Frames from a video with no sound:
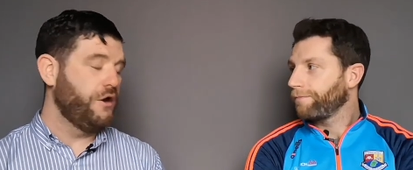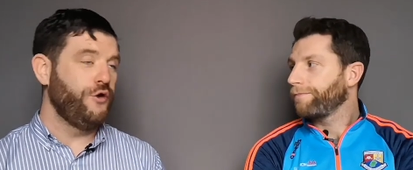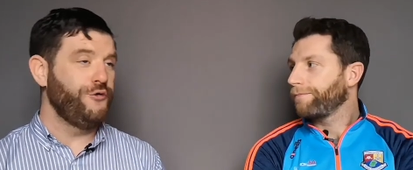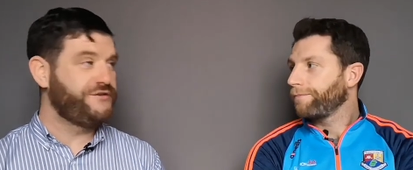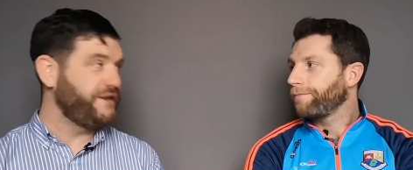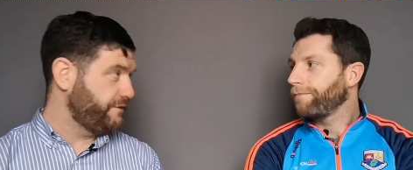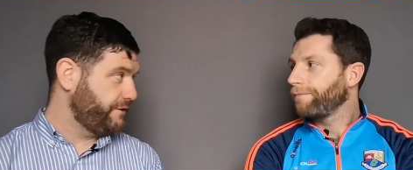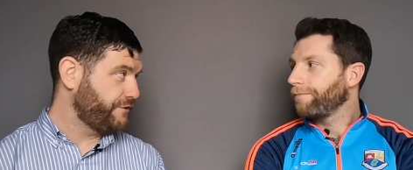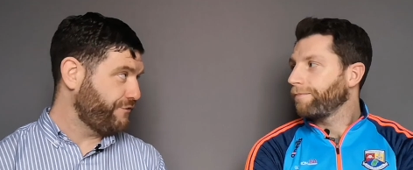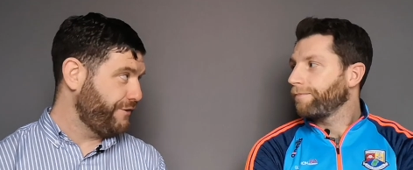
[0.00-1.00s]
Speaker 1: who didn't
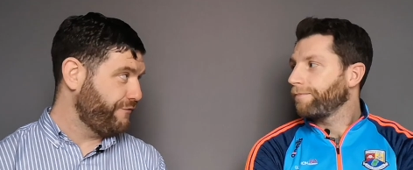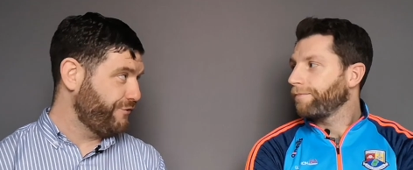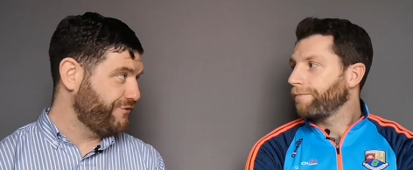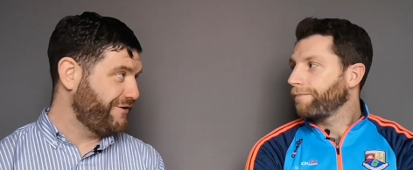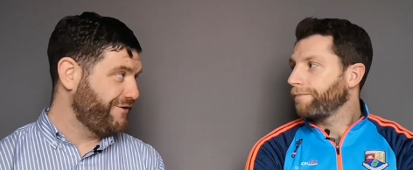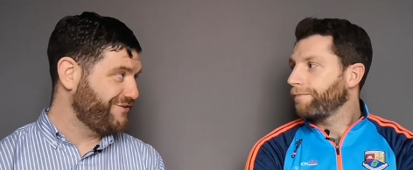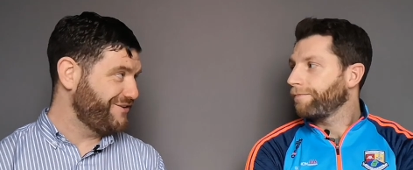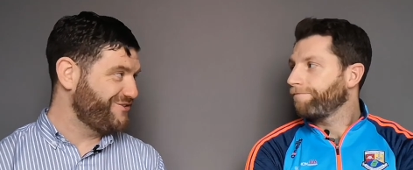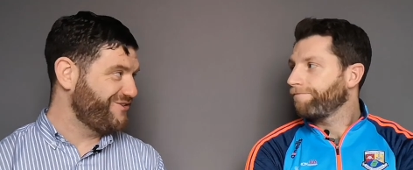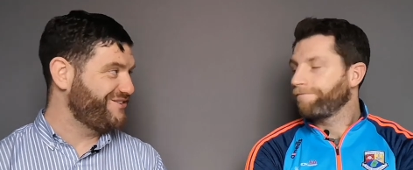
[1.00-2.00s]
get three or four serious
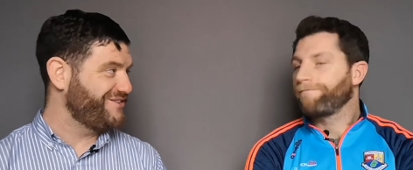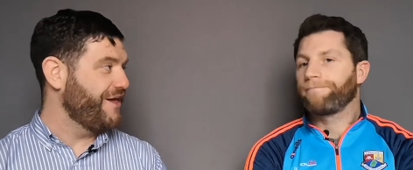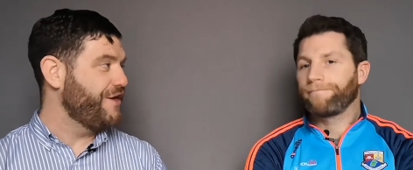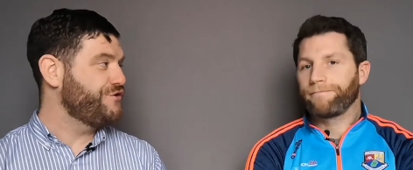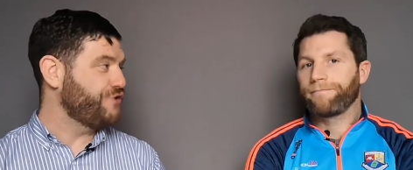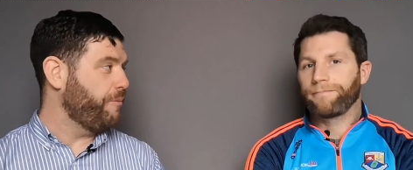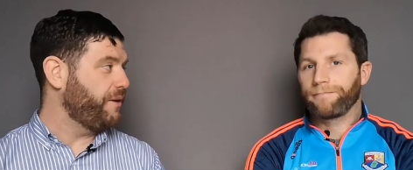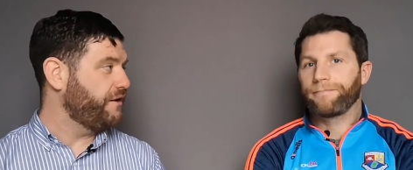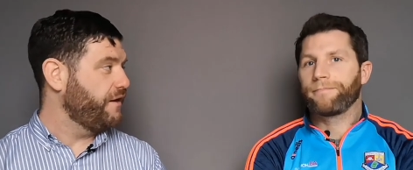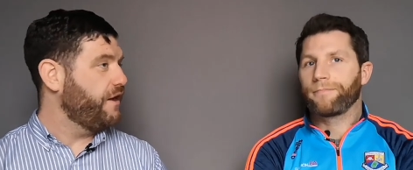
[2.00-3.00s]
injuries?
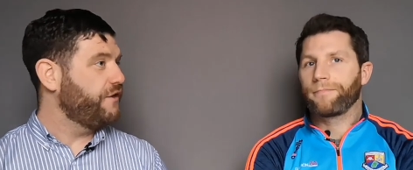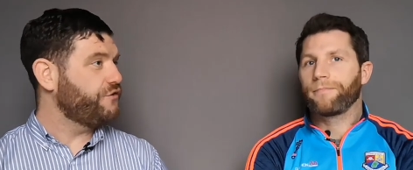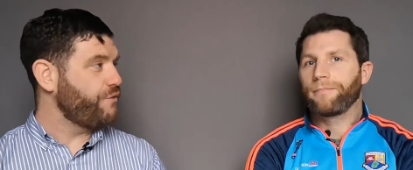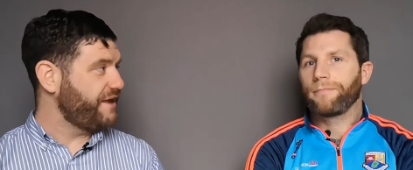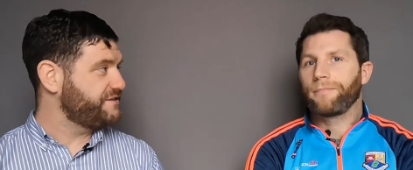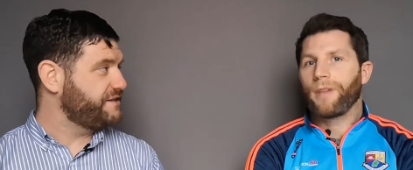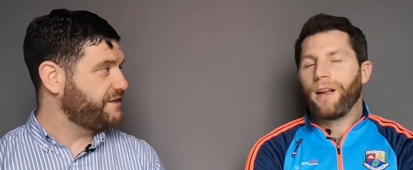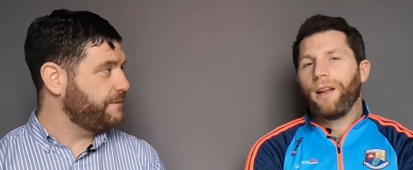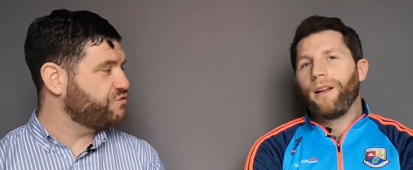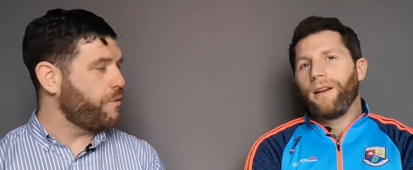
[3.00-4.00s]
Dublin the rest of the
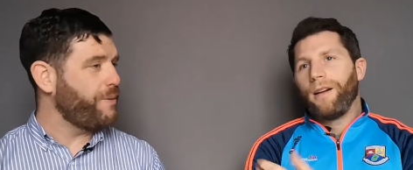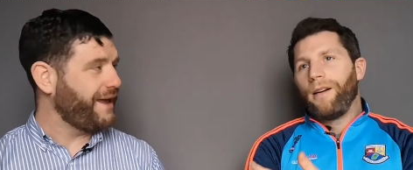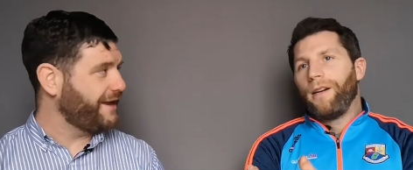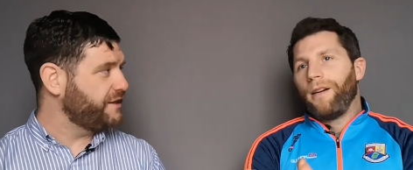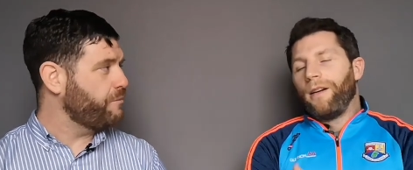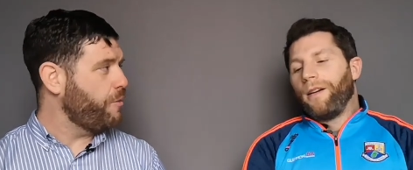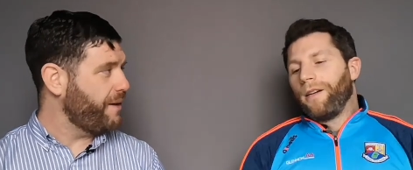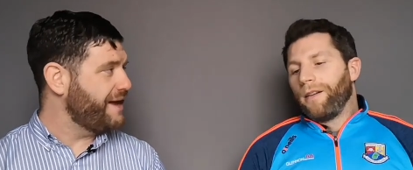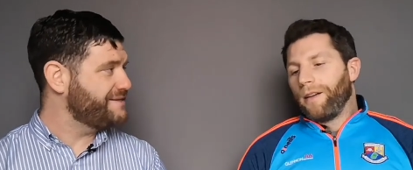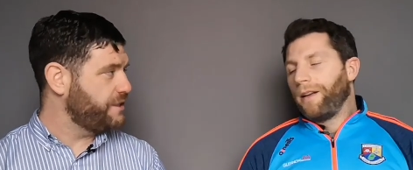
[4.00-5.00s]
teams were picking them up
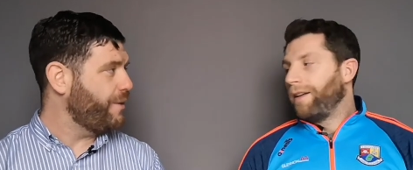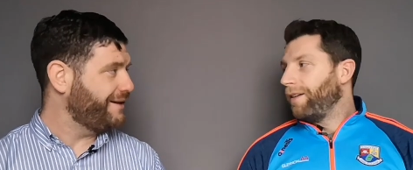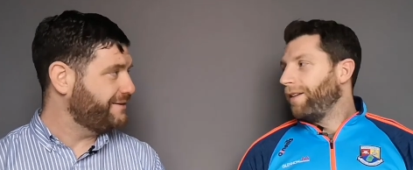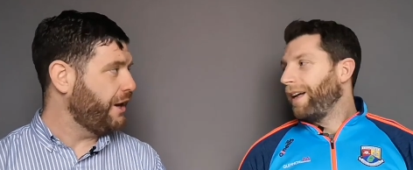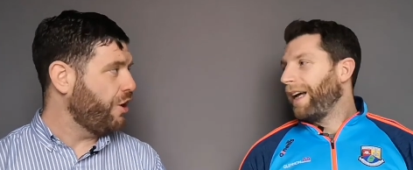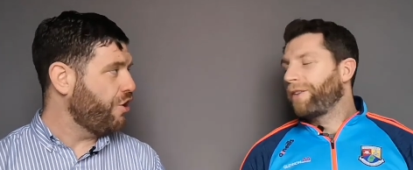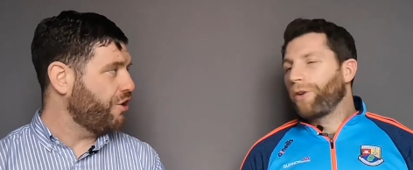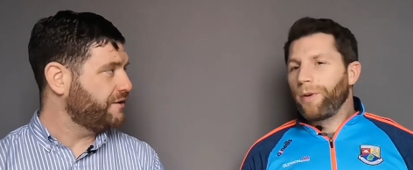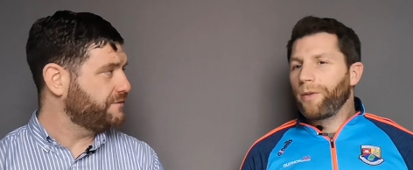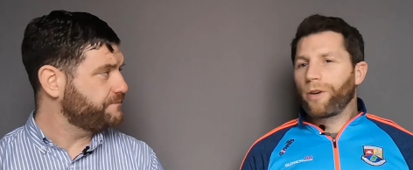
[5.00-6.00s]
as they went along.
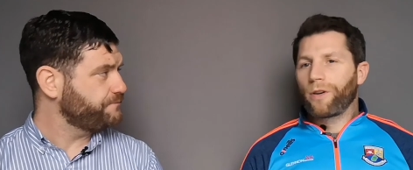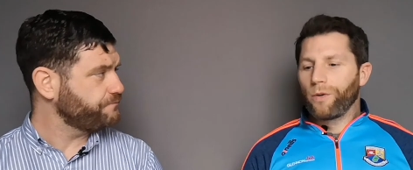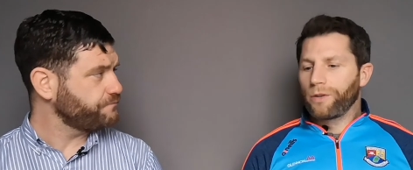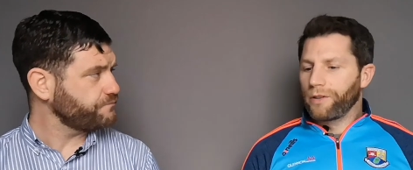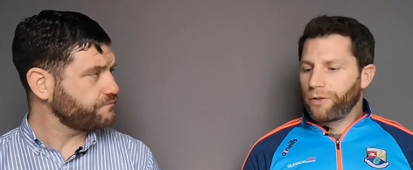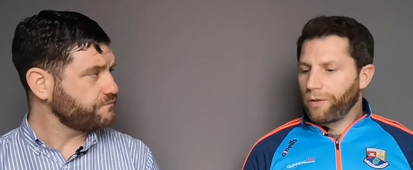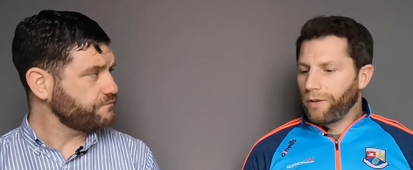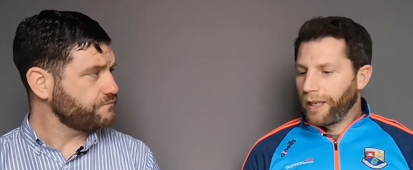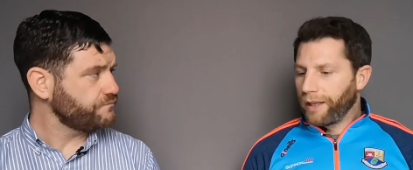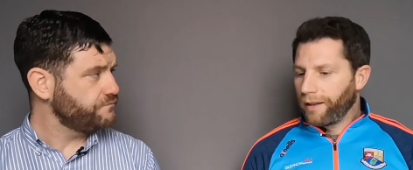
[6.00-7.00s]
Dublin
Speaker 2: were coasting through.
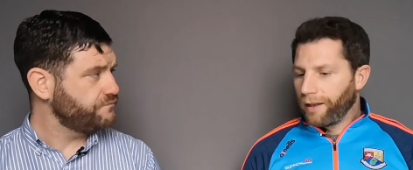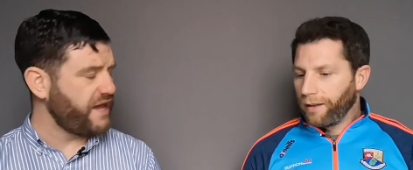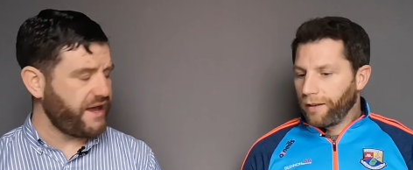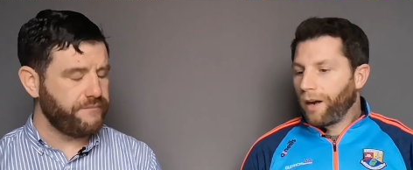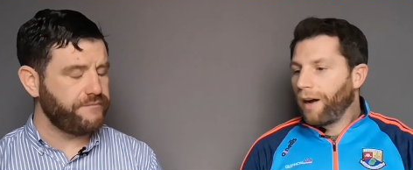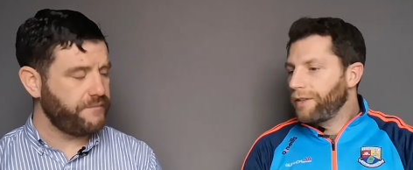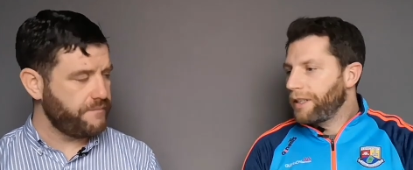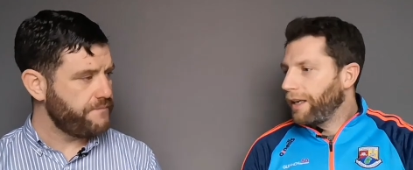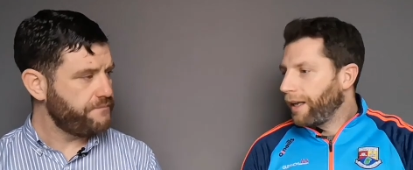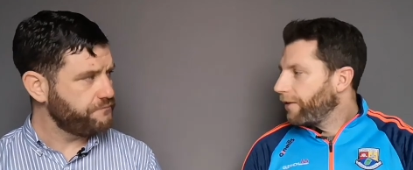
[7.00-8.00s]
Like they yeah. obviously
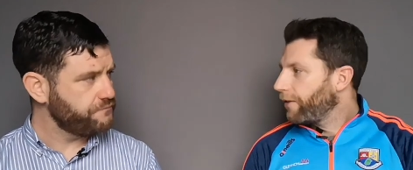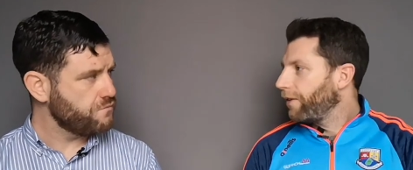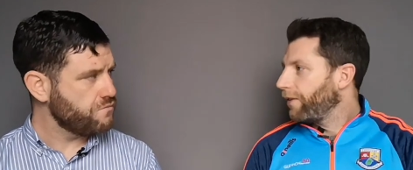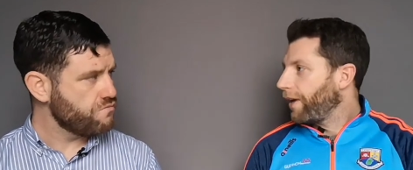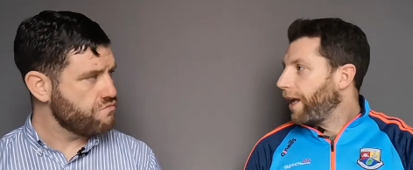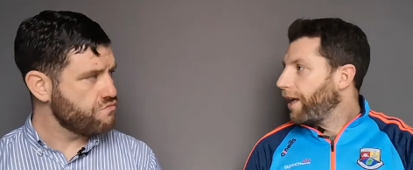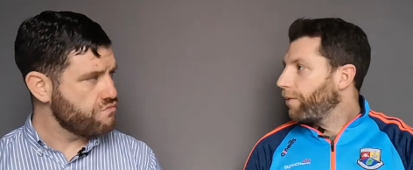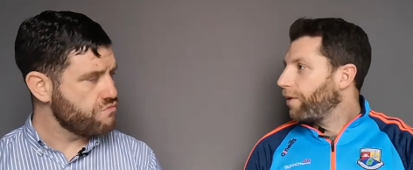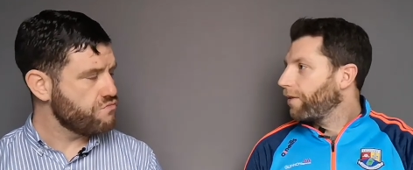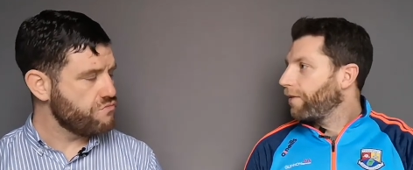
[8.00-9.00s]
Leinster is a
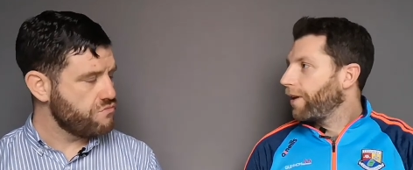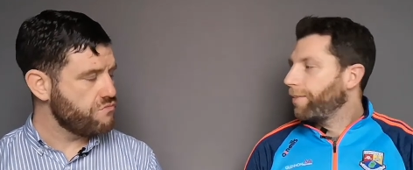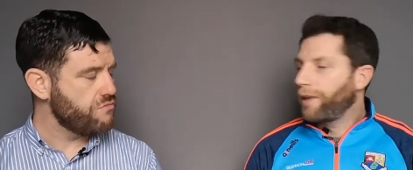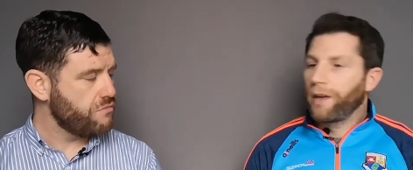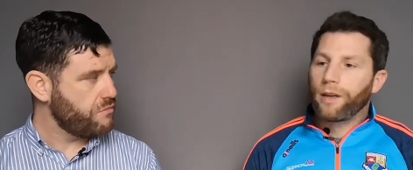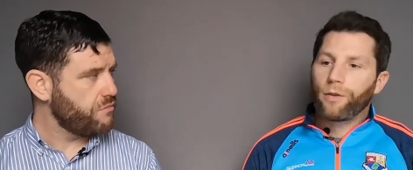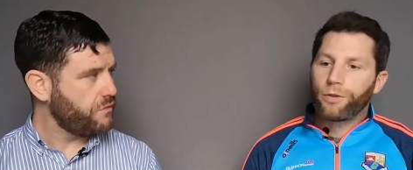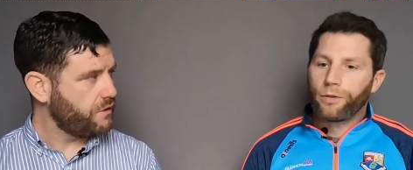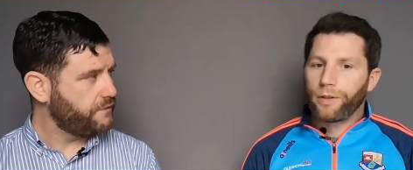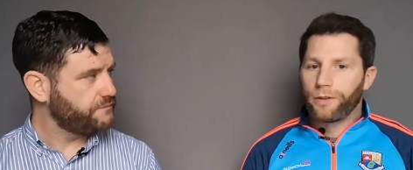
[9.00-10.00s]
cakewalk for mm. them. Mm-hmm. Then they go
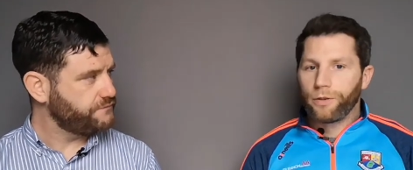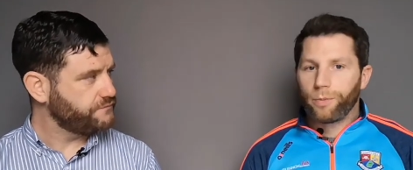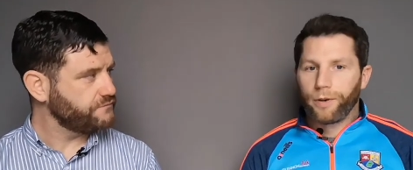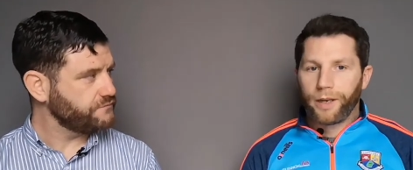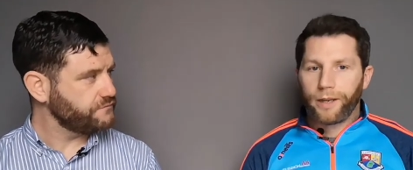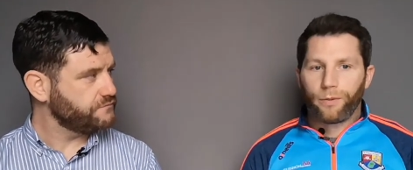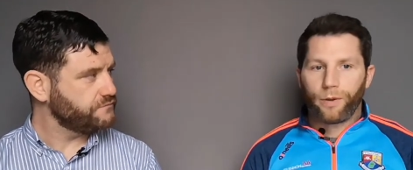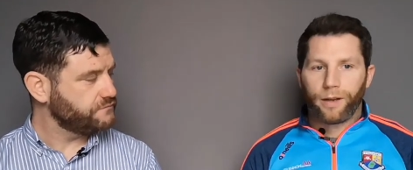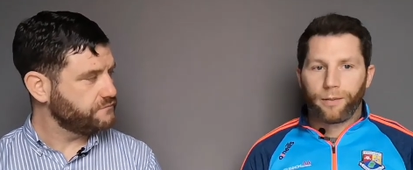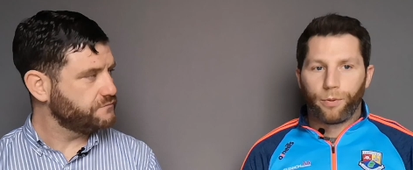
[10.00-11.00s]
through their Super Eights where
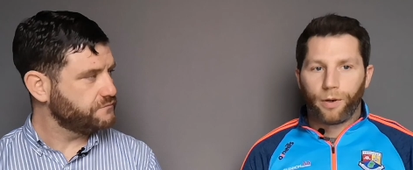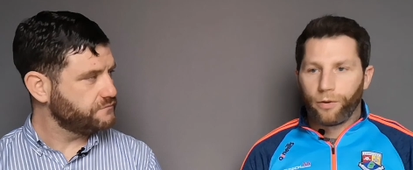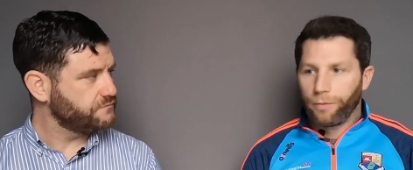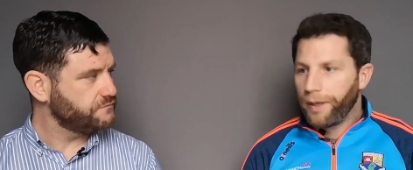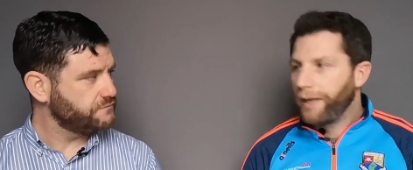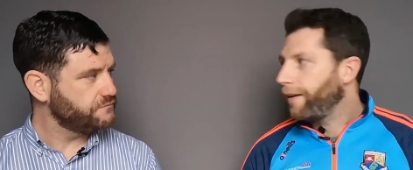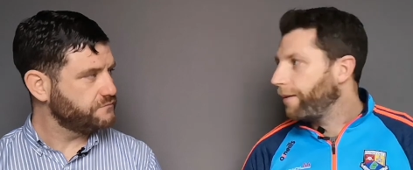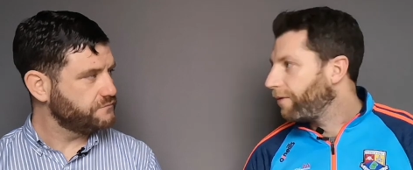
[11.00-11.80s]
they can put out a B team